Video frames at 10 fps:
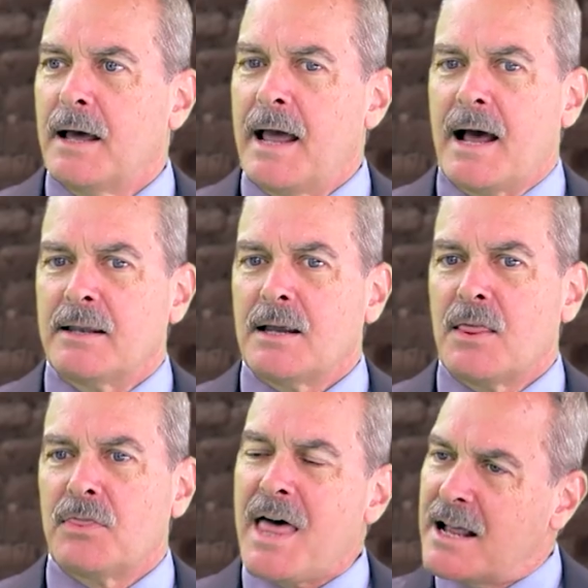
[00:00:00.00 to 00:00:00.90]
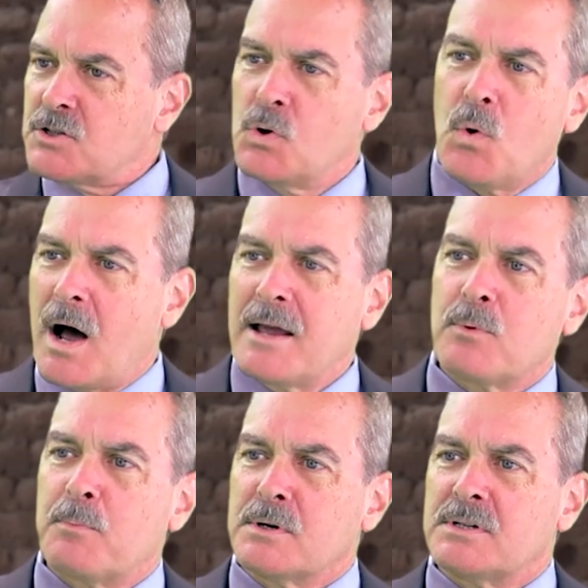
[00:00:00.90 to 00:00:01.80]
And that's who I
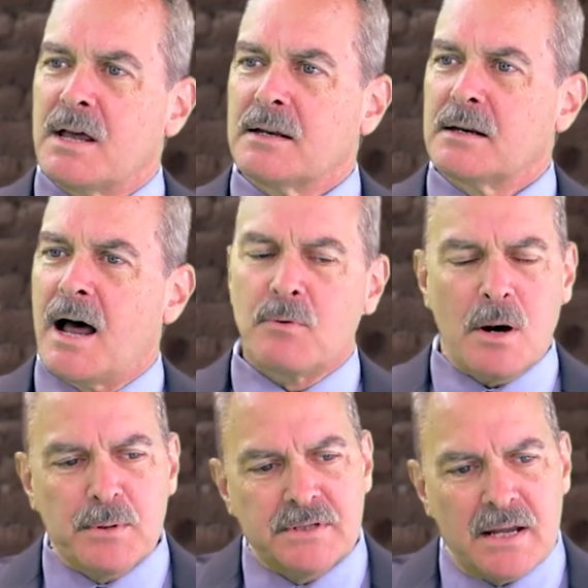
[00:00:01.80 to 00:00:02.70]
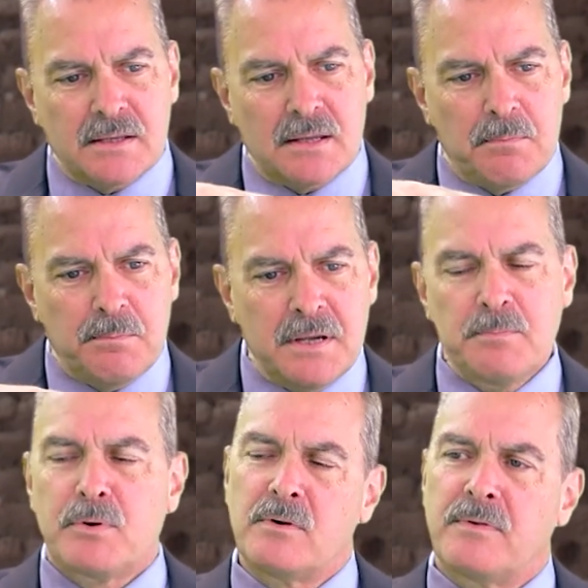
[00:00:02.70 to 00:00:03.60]
represent. I represent the
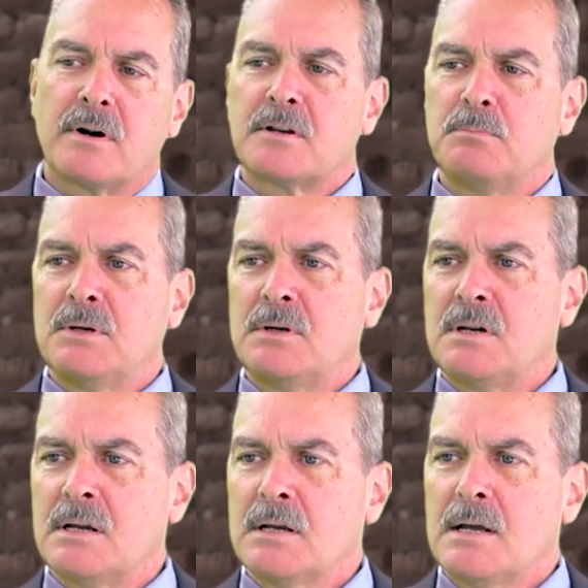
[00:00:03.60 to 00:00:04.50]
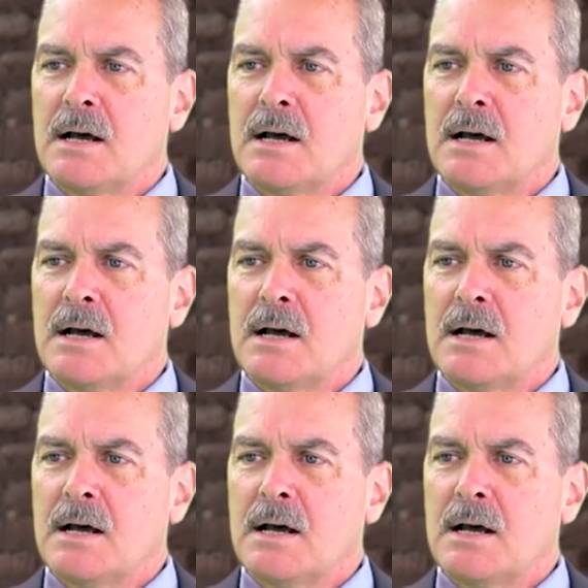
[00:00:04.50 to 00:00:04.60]
people of our community.